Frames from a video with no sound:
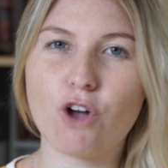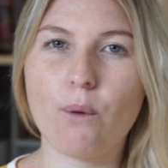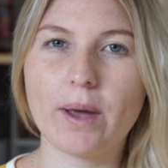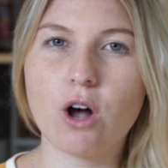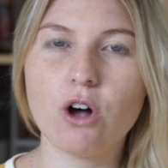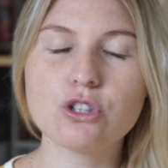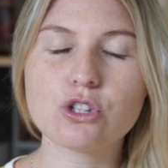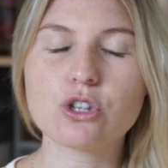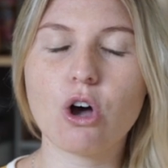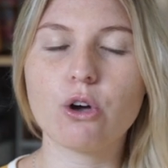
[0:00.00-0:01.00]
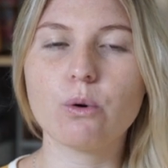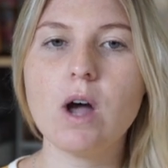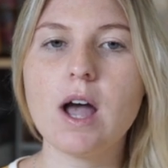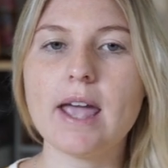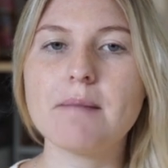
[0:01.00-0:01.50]
going on. So
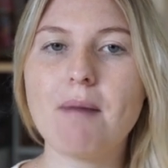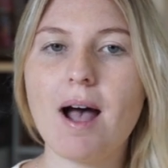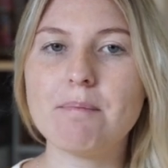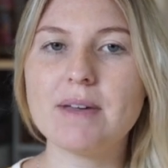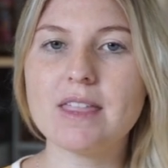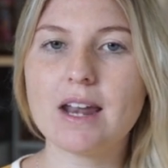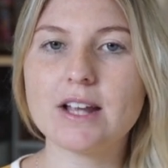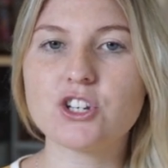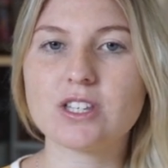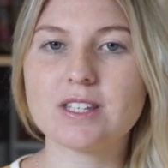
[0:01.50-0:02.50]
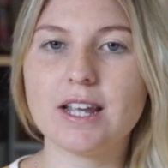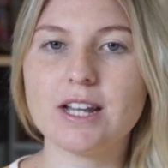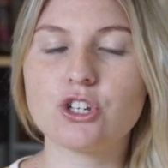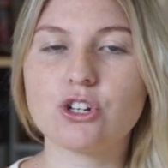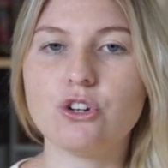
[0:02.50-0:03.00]
it might be that I just
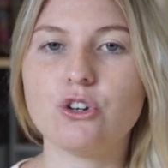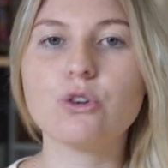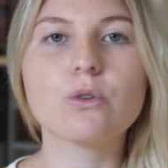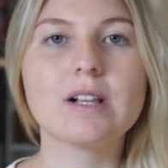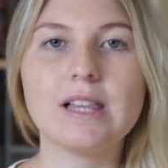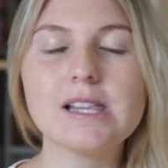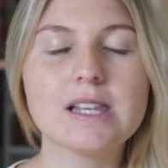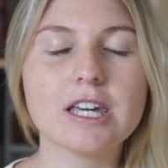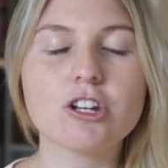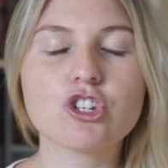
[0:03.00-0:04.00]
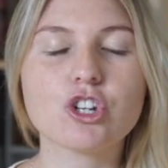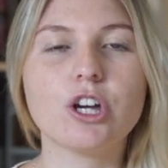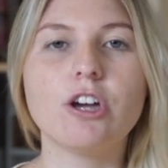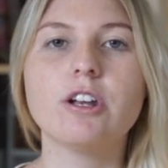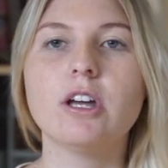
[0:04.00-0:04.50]
need to clean the
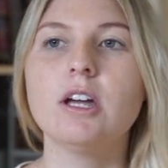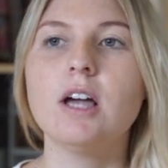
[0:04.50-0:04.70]
kitchen,